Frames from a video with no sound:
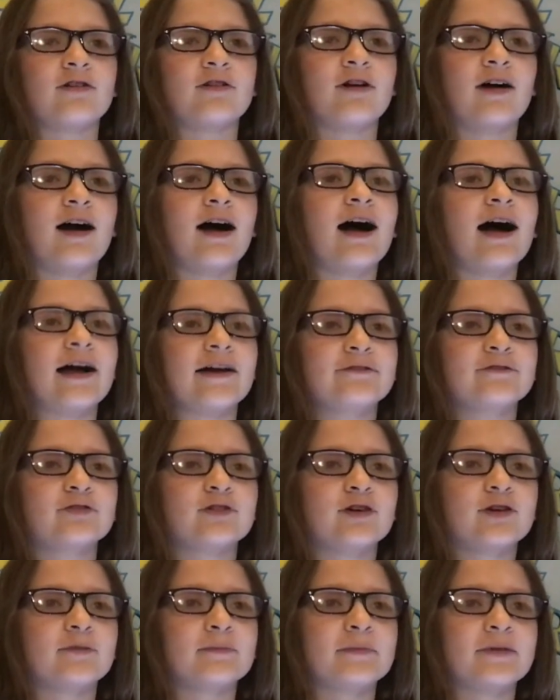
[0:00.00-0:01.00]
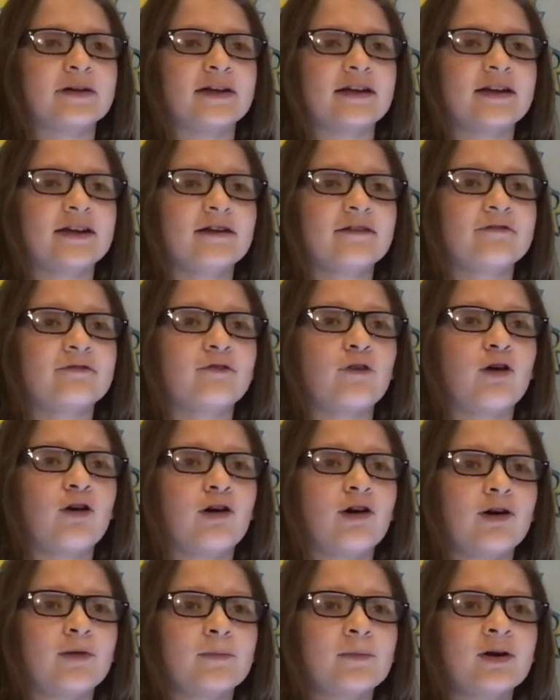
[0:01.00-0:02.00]
cry for me,
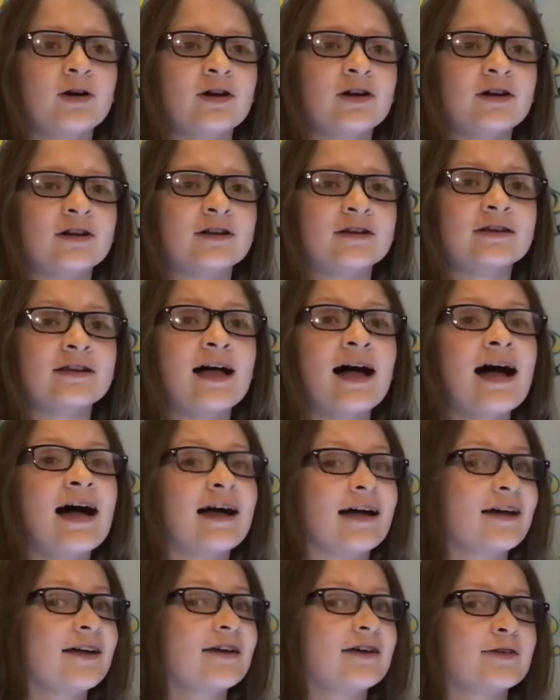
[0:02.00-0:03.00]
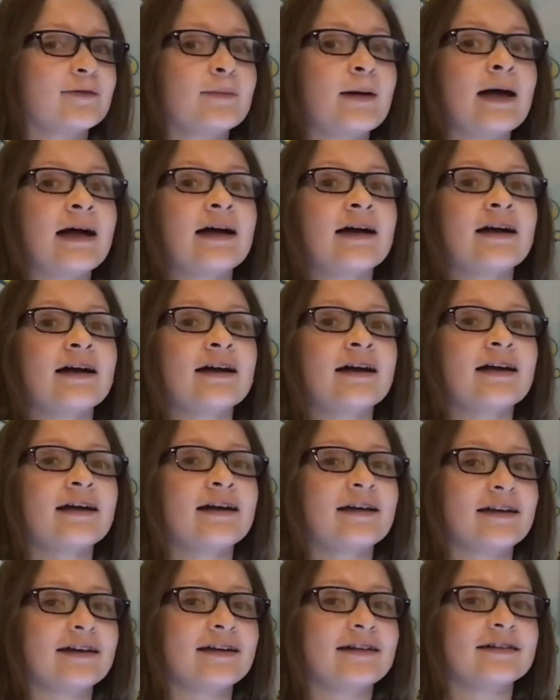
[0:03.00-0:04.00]
former
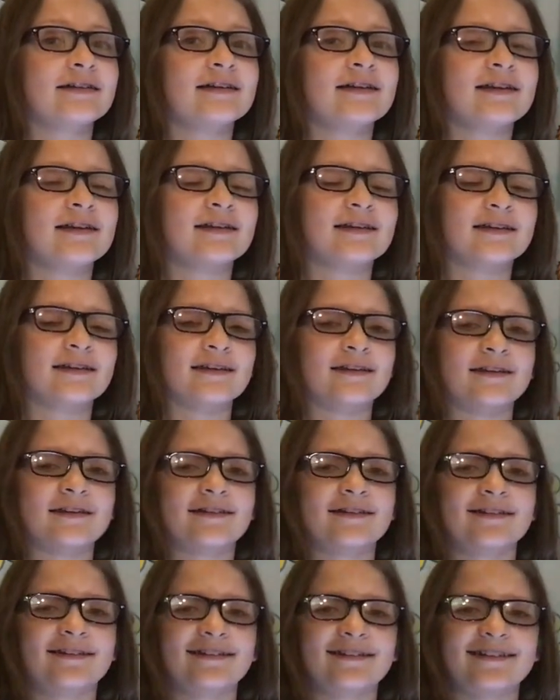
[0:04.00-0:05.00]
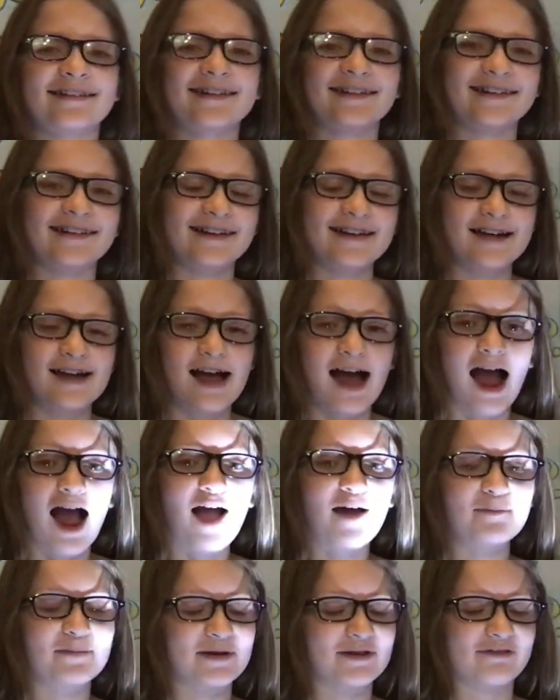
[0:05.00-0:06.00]
classmates.
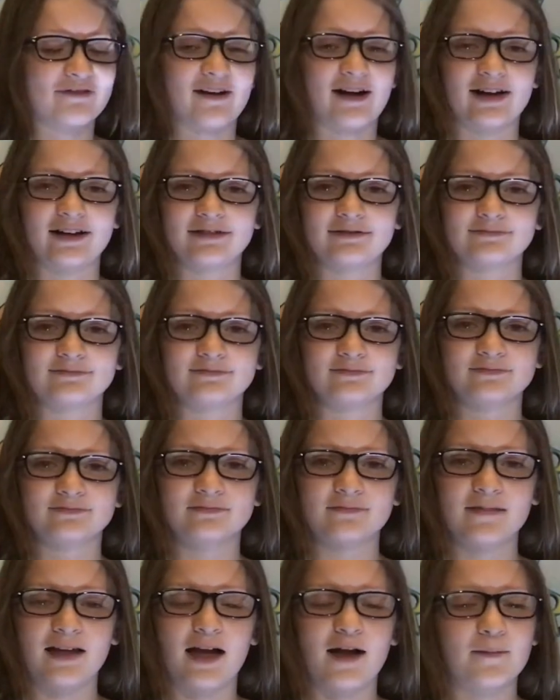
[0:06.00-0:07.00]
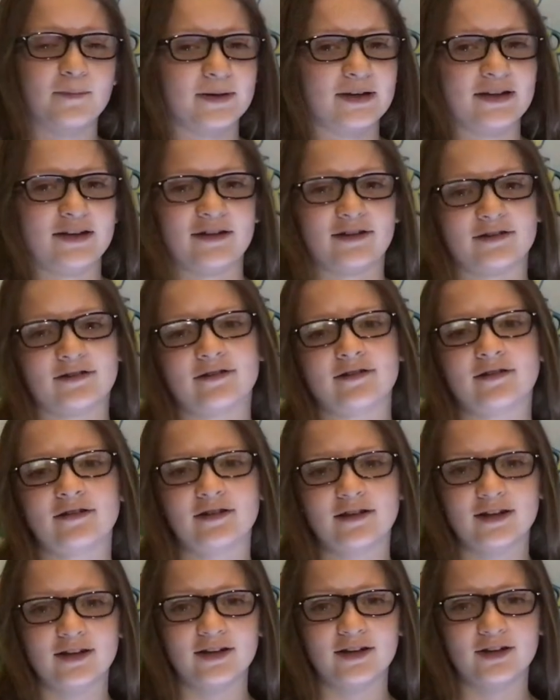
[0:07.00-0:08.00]
I'll be fine. I'll be here,
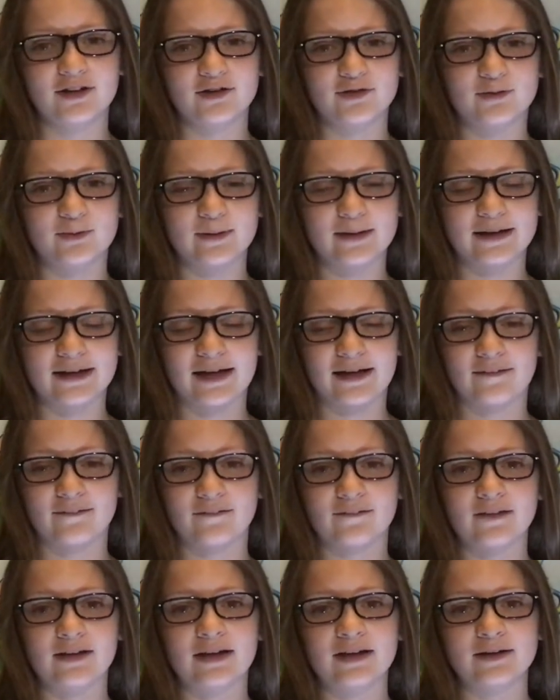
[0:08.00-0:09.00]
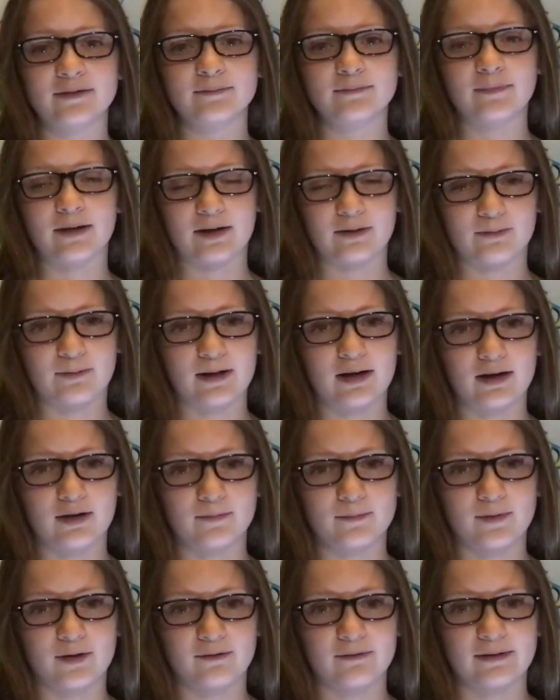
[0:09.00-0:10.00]
treating at Lin-Manuel
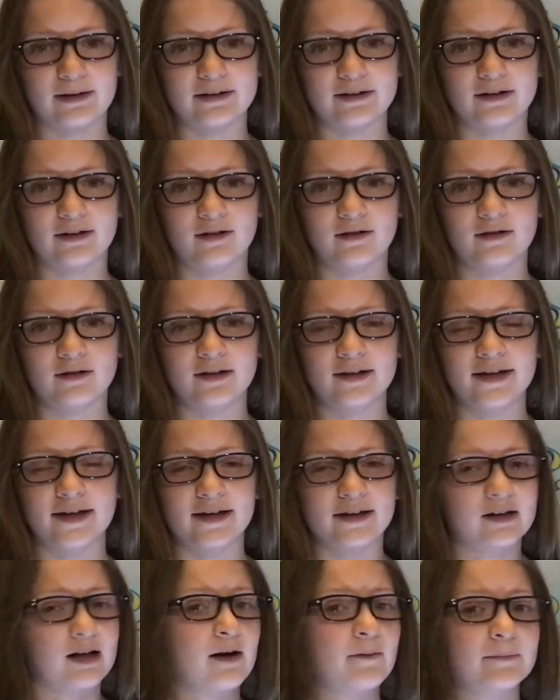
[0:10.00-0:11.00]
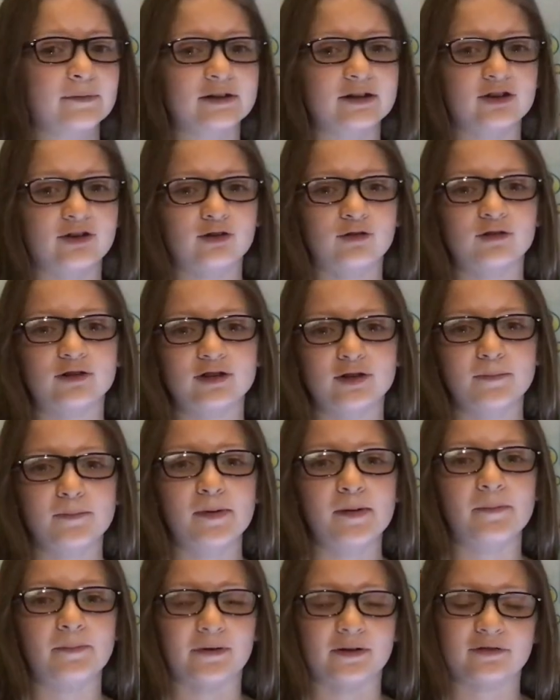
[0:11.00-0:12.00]
Miranda and humming the score to
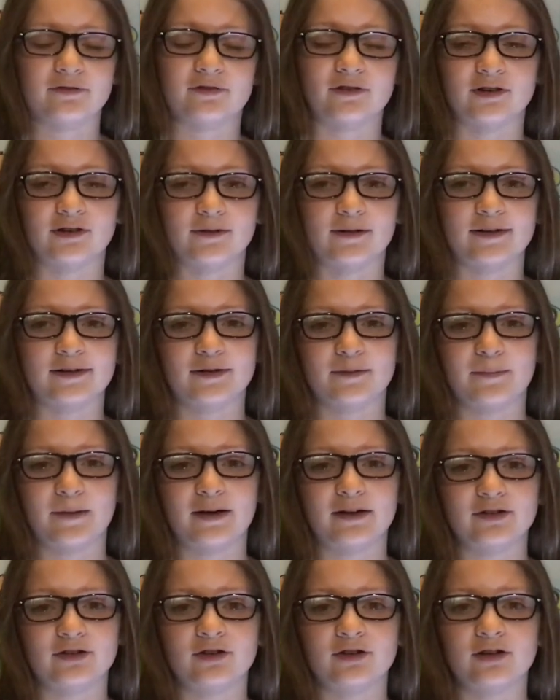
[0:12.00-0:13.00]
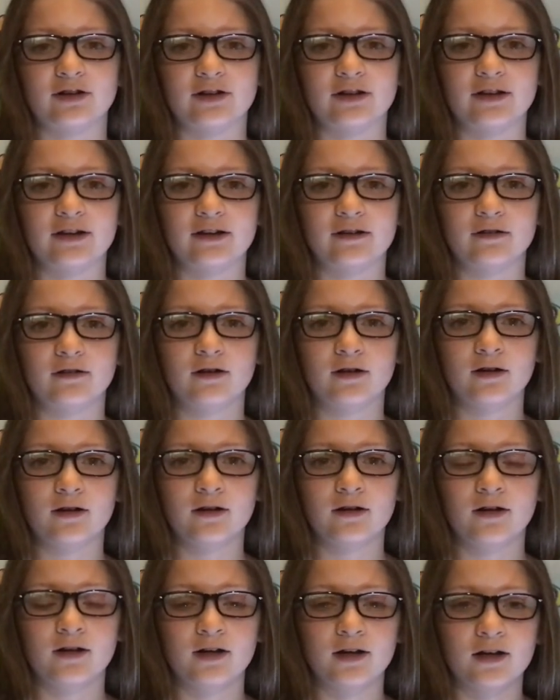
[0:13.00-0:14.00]
Pippin for the rest of my eternity.
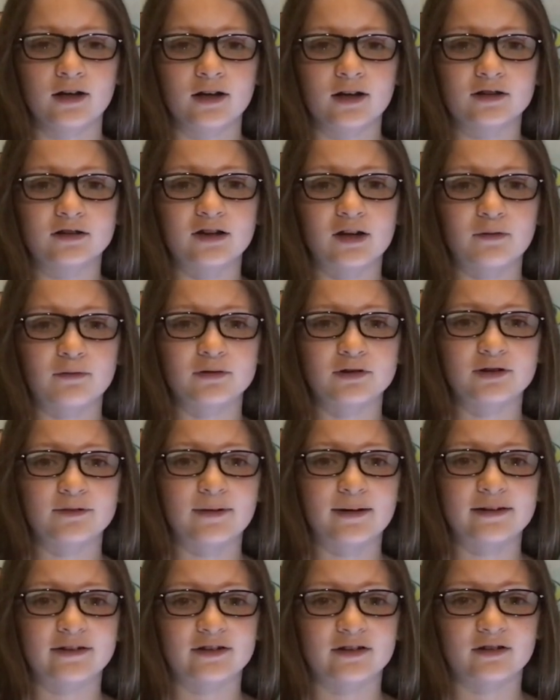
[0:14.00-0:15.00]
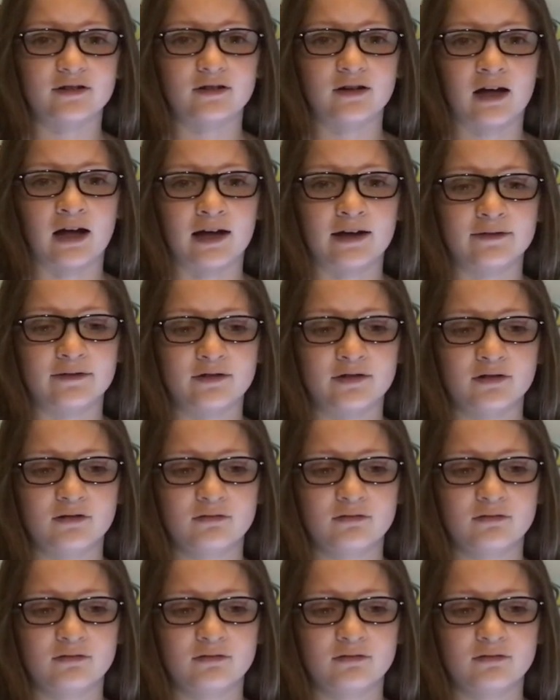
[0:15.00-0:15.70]
Good luck with the rest of your lives